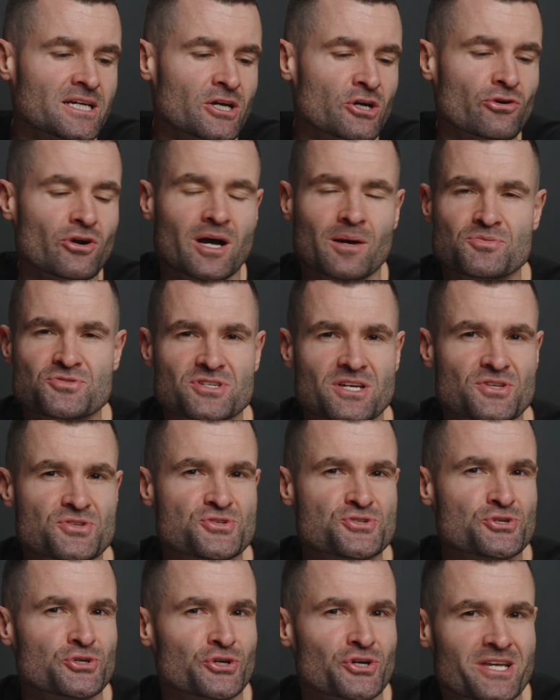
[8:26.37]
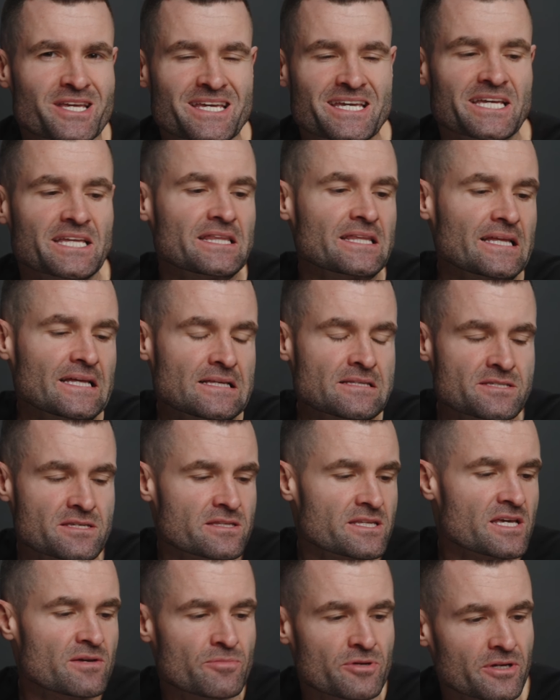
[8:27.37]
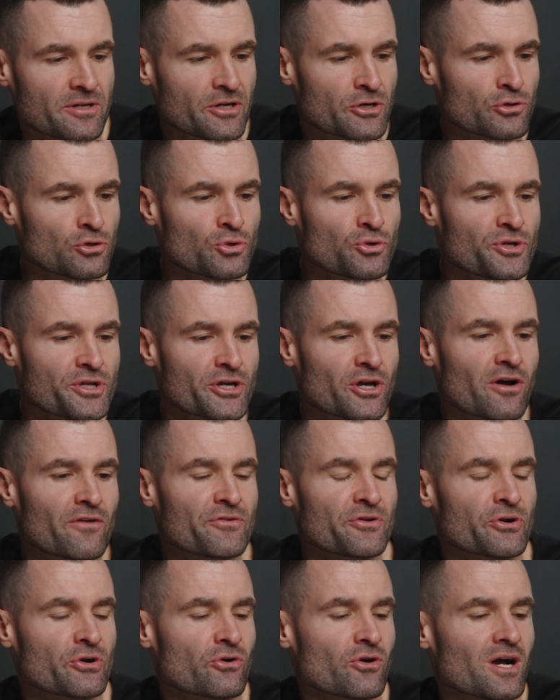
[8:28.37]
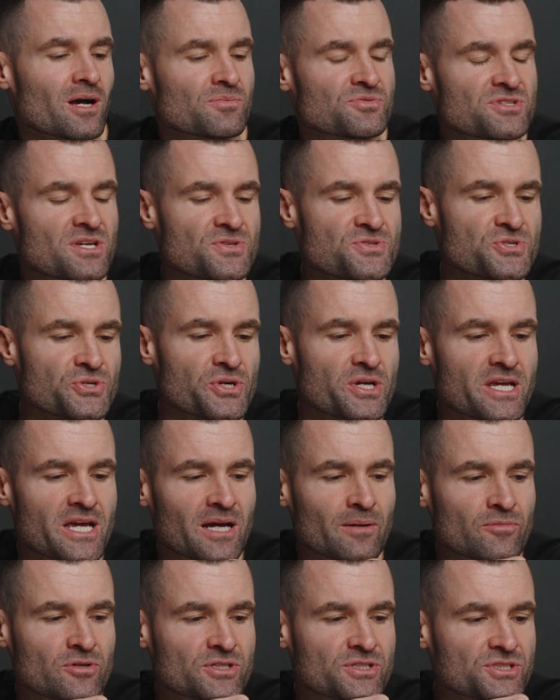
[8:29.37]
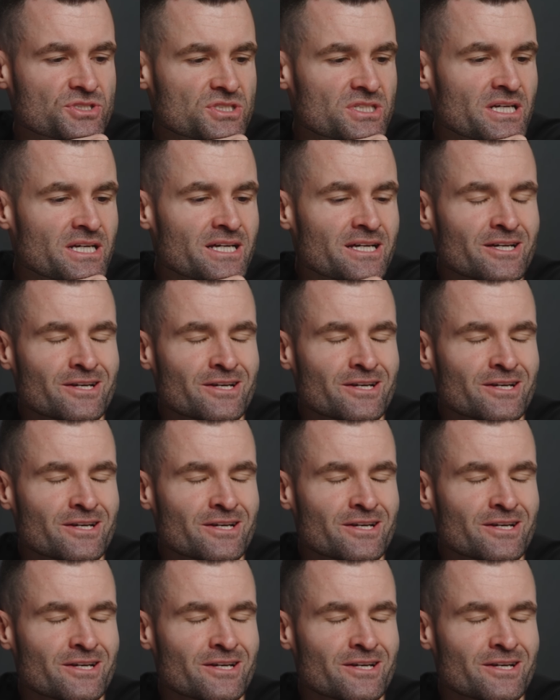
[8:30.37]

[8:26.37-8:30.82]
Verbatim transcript: crop sensor kit lens that they've been including on their crop sensor cameras.